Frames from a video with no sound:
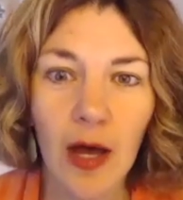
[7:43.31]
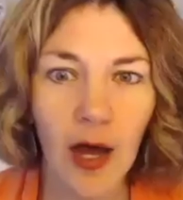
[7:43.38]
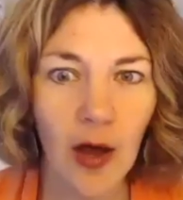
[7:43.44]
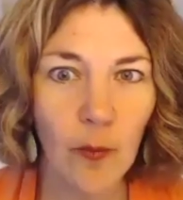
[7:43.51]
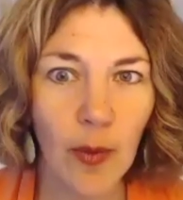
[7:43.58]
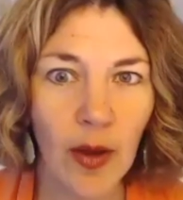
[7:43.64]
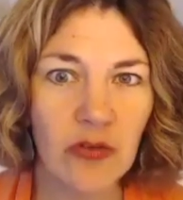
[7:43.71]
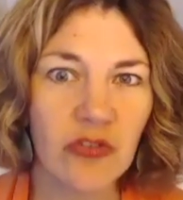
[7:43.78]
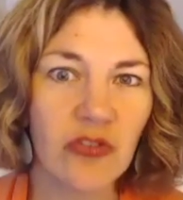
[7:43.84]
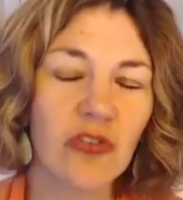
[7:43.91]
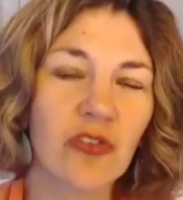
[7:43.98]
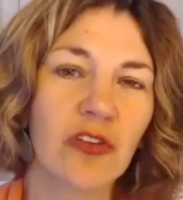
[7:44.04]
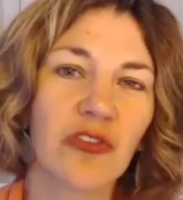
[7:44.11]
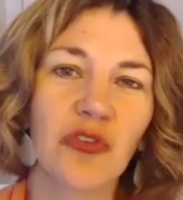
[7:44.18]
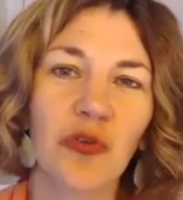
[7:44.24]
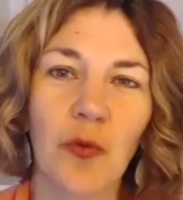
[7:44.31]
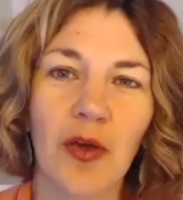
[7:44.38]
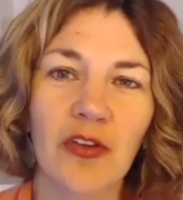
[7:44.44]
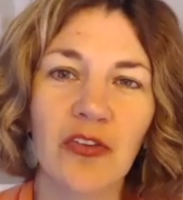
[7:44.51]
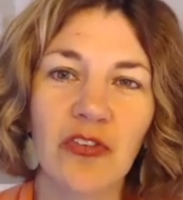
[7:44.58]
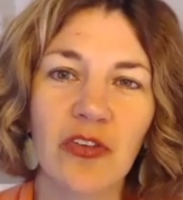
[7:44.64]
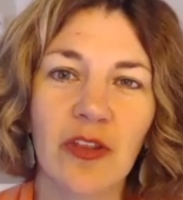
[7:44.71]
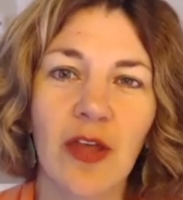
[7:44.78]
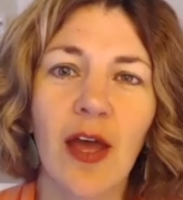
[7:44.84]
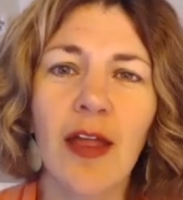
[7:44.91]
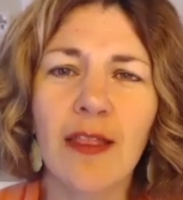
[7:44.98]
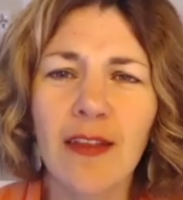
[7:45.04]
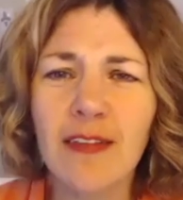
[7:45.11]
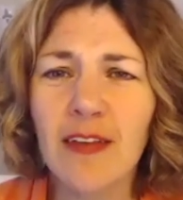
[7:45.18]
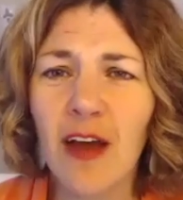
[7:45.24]
about your situation
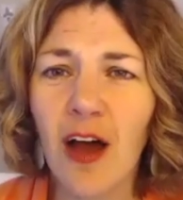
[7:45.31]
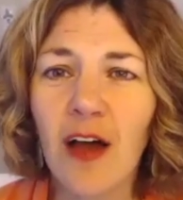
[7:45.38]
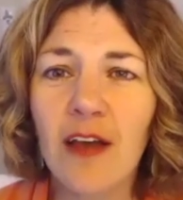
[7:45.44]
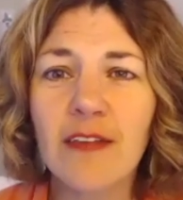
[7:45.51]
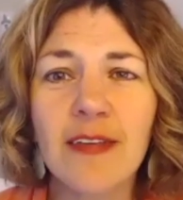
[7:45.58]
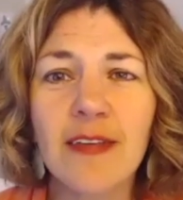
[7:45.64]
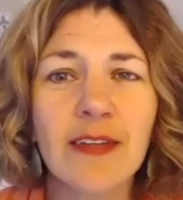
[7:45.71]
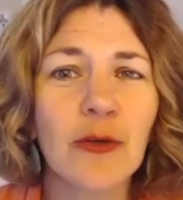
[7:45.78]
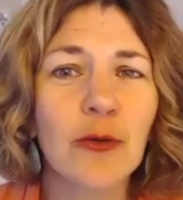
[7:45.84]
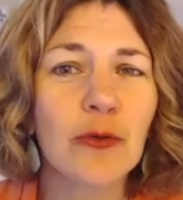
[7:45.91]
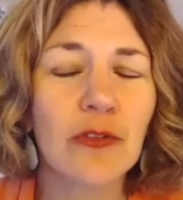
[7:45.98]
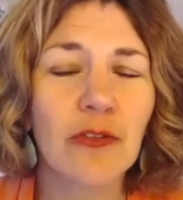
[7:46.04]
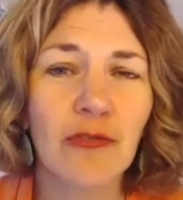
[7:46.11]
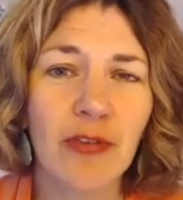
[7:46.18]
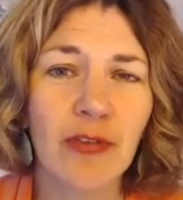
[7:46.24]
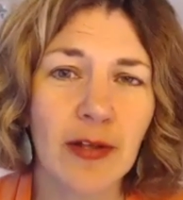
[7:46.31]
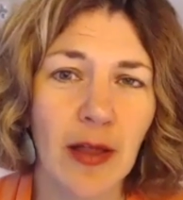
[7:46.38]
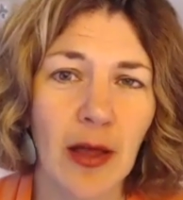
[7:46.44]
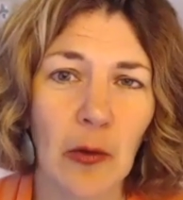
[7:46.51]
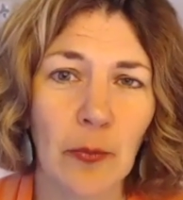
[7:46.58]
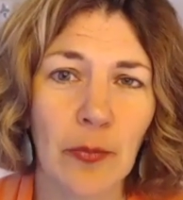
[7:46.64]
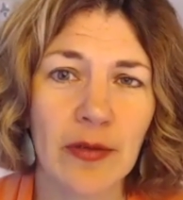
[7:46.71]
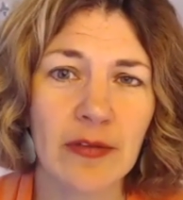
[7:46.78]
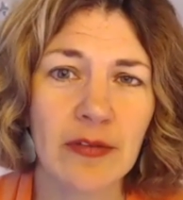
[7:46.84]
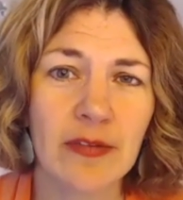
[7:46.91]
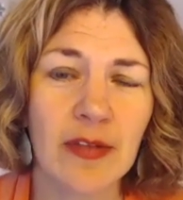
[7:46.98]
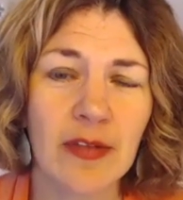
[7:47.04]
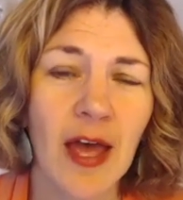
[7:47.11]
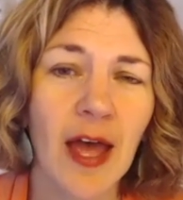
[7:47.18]
that's causing you to feel helpless.